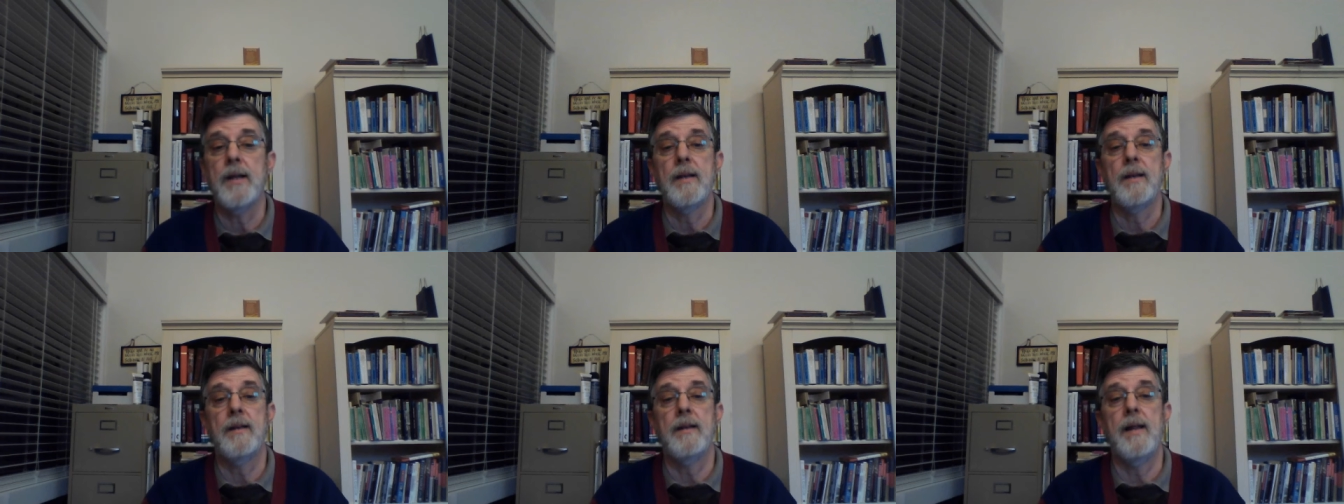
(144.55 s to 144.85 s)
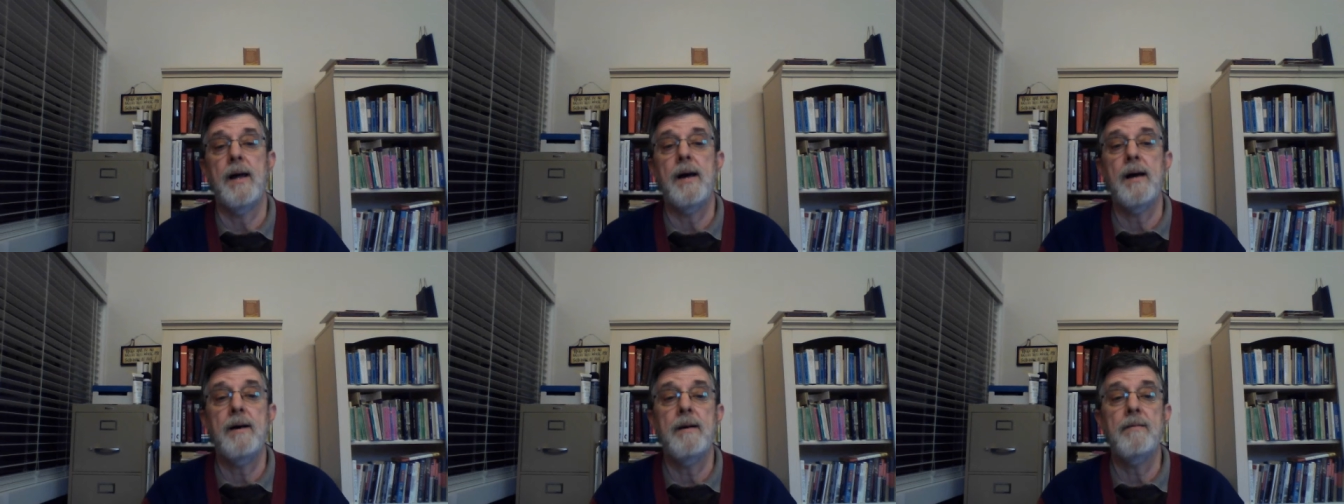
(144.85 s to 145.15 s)

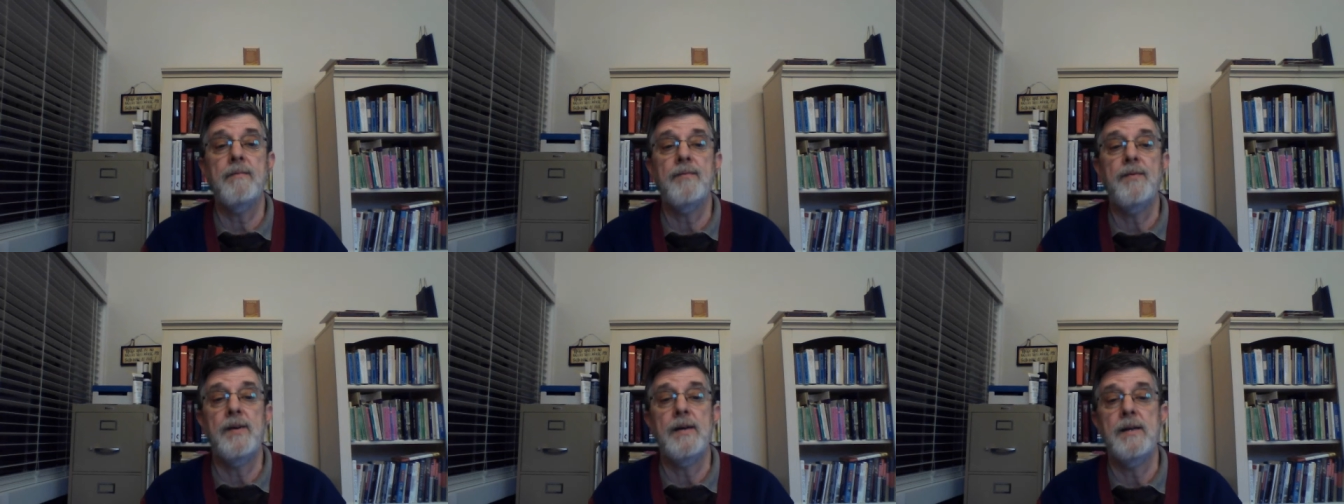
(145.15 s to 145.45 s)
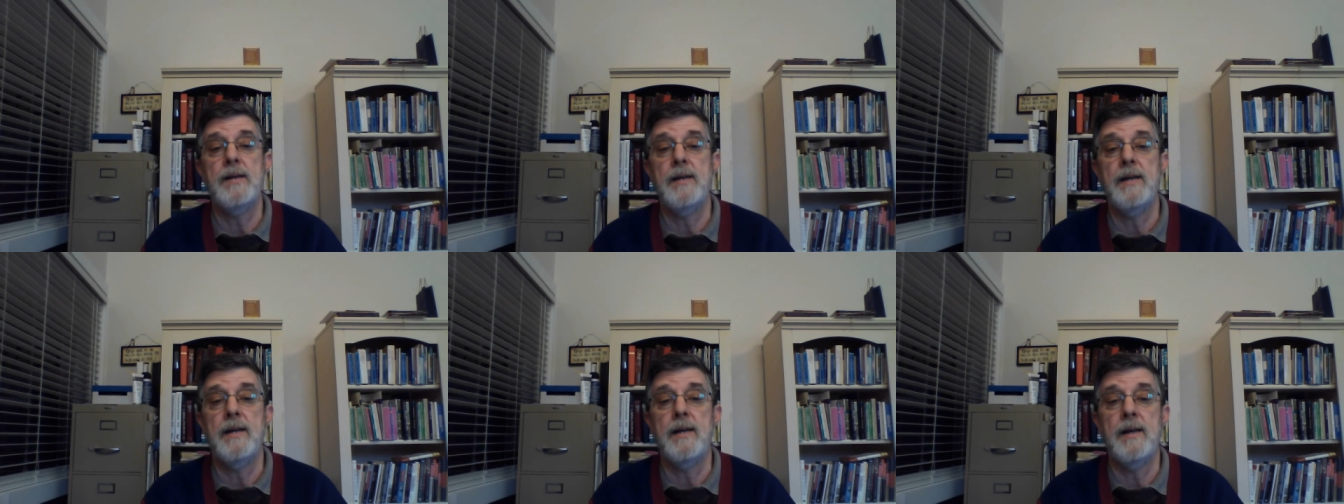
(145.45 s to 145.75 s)
Love
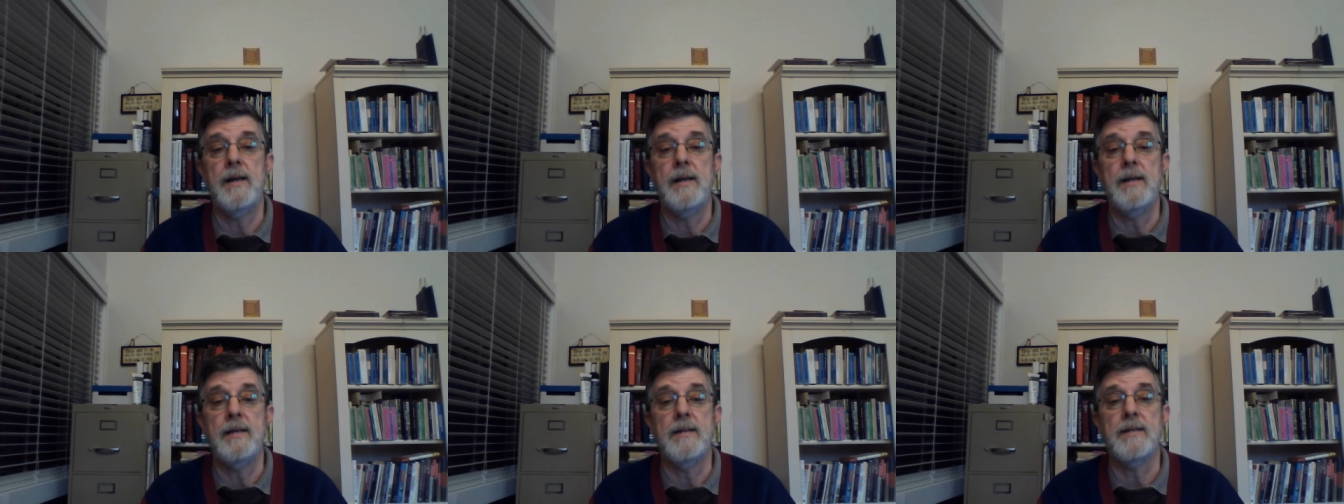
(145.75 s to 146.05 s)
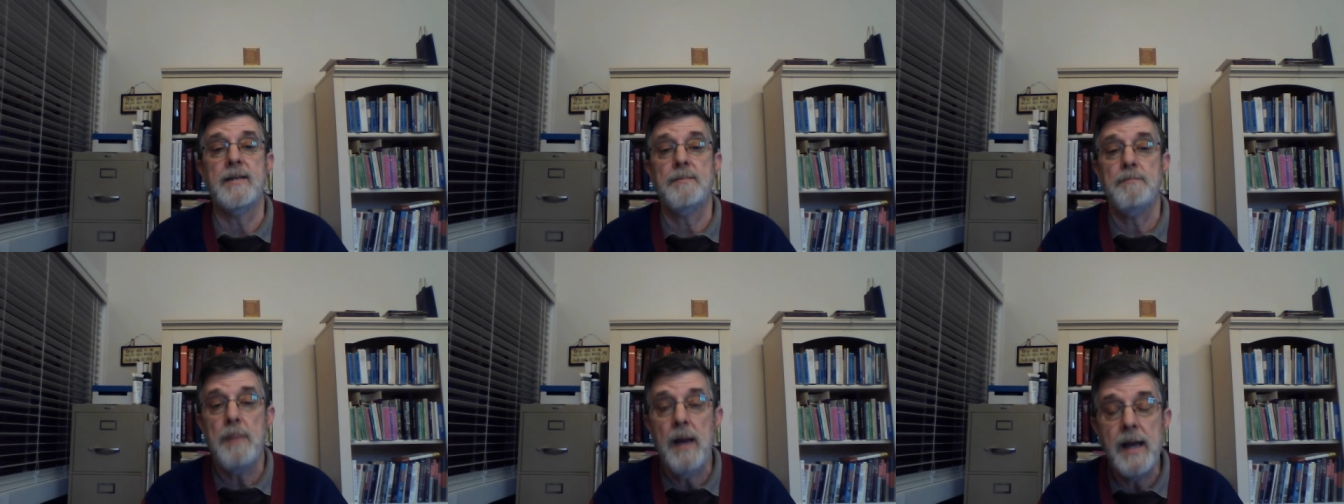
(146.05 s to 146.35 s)

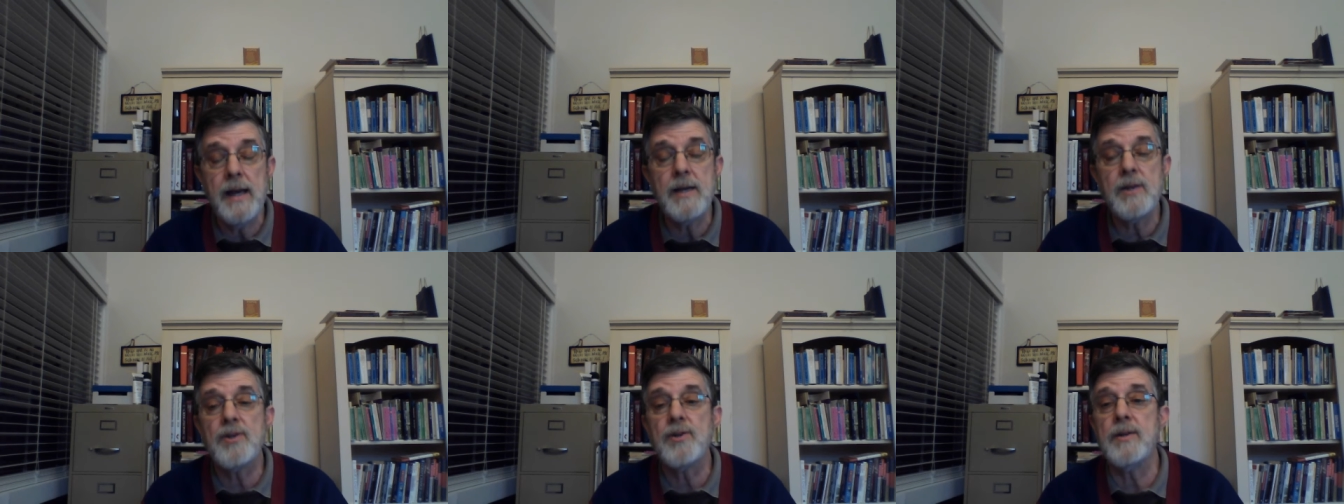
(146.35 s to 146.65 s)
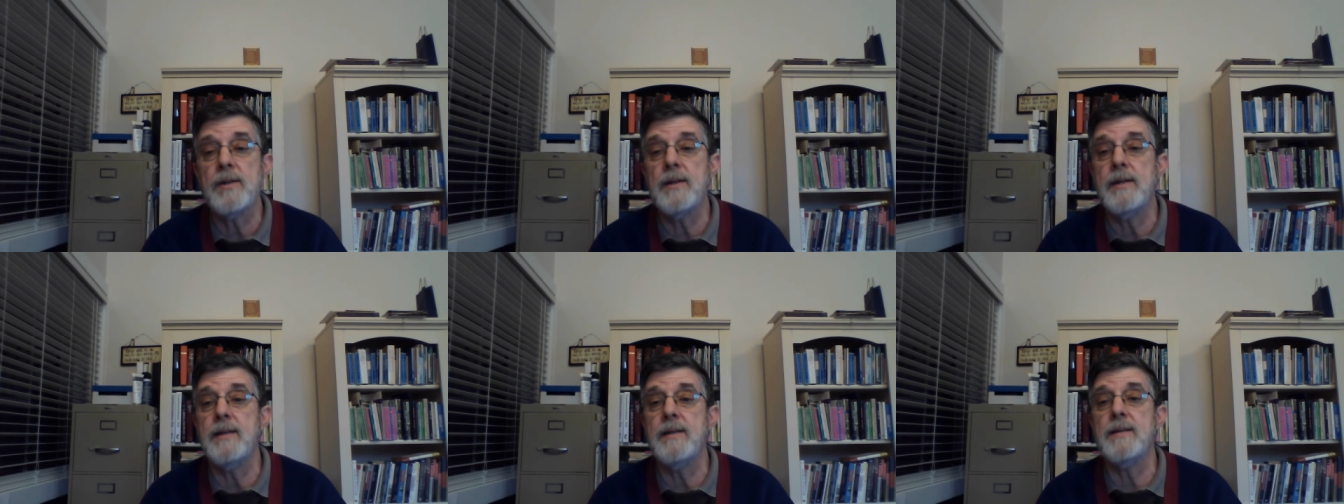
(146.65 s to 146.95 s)
as patient